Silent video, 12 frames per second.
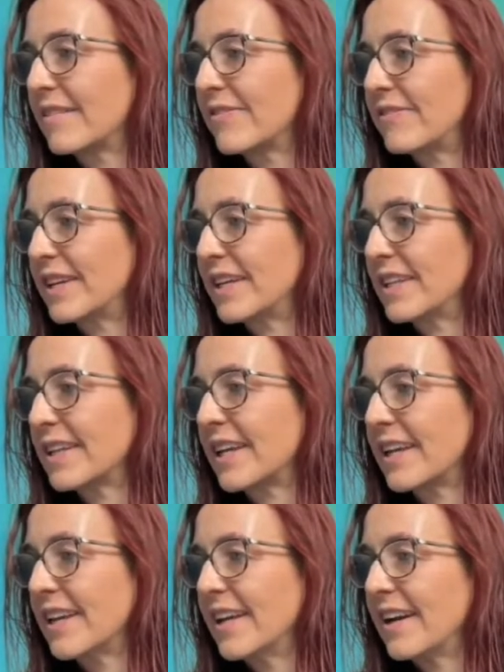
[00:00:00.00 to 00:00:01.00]

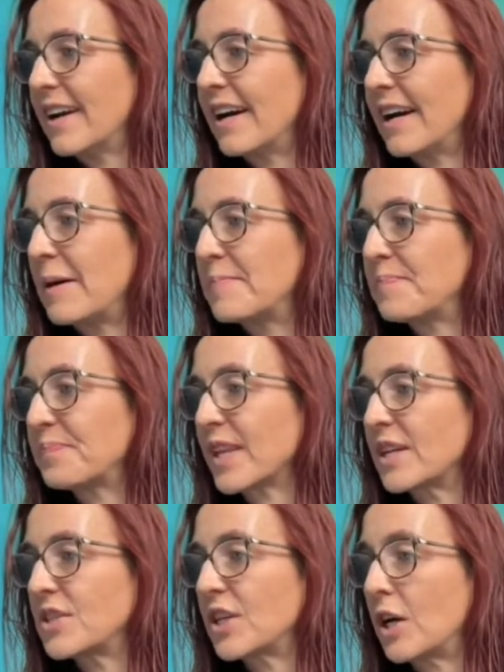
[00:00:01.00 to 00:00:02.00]
Philly.
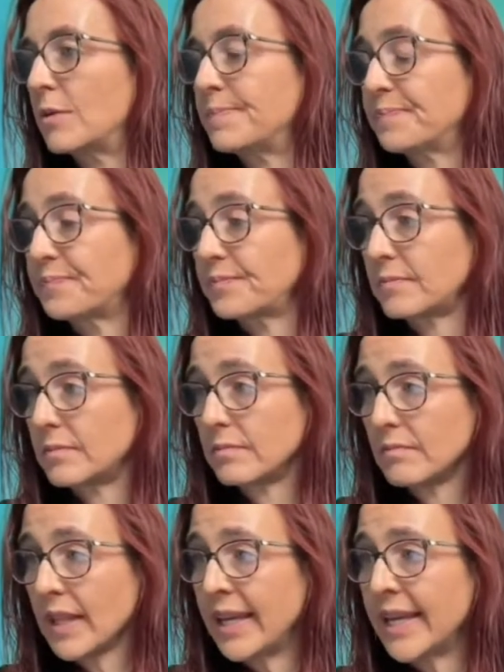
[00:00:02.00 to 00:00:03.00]
So
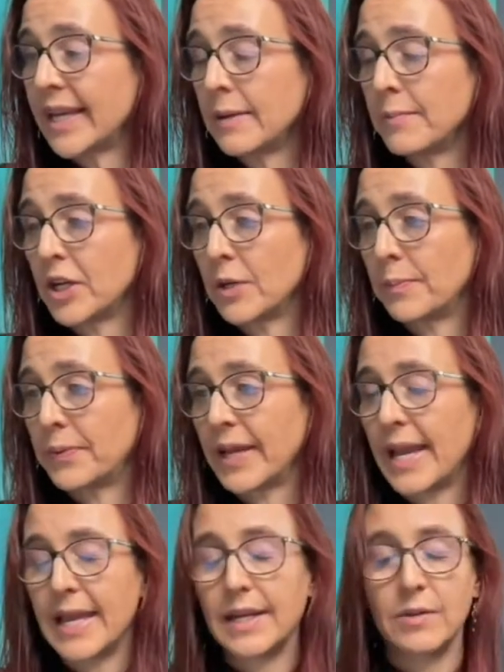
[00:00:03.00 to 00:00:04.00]
again, I'm gonna
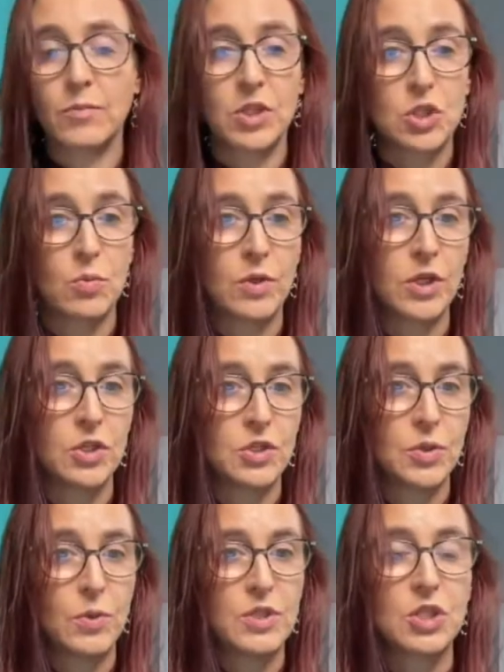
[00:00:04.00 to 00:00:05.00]
play it, and what you wanna
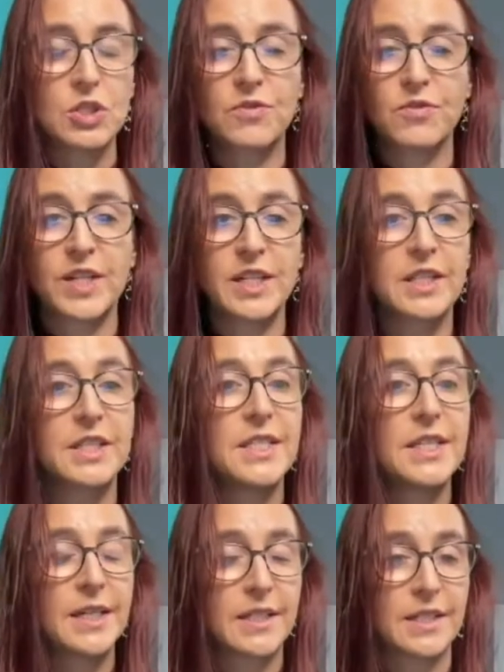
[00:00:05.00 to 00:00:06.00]
do is just feel the
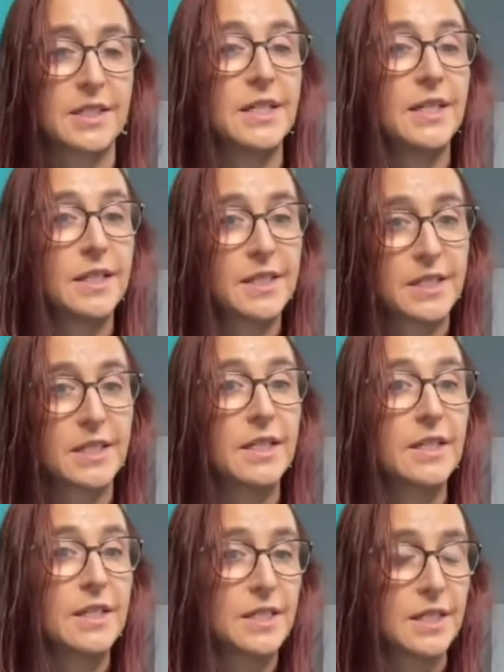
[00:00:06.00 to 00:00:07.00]
ding-a-la, ding-a-la,
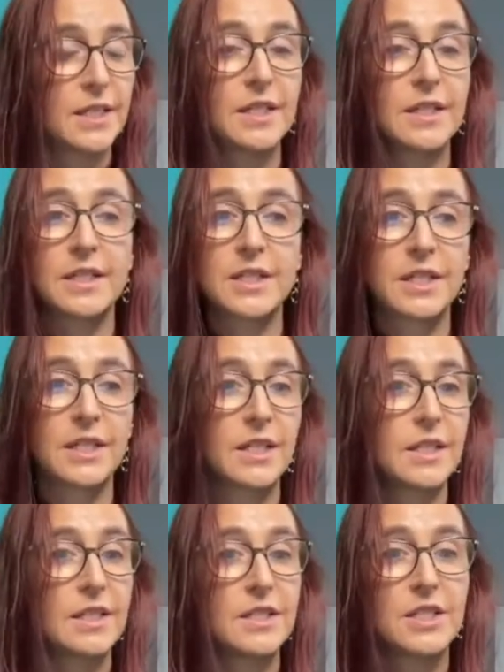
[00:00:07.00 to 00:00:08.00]
ding-a-la, ding-a-la,
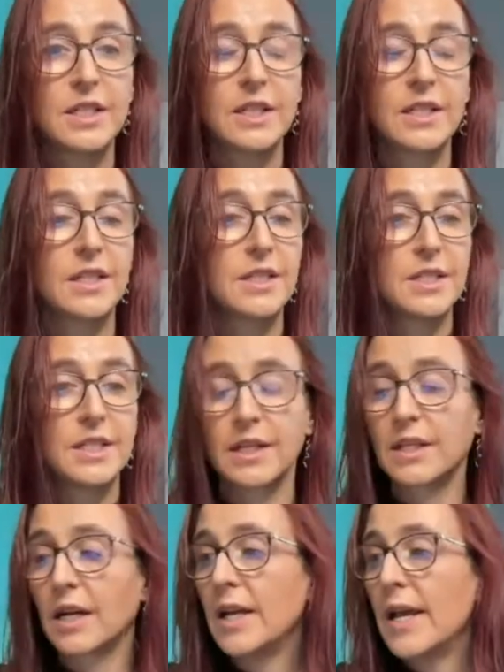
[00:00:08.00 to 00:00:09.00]
ding-a-la, ding-a-la,
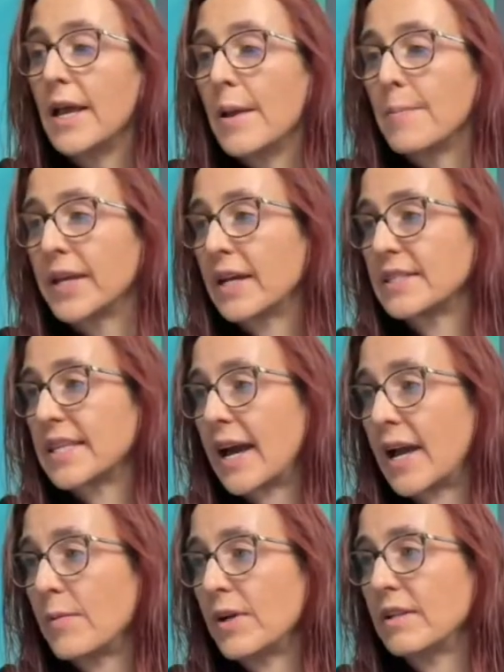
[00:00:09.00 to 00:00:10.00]
ding-a-la. Because
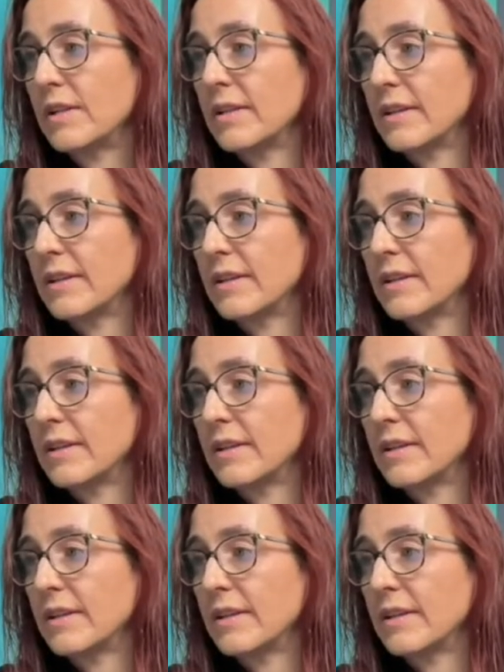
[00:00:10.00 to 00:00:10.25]
I will,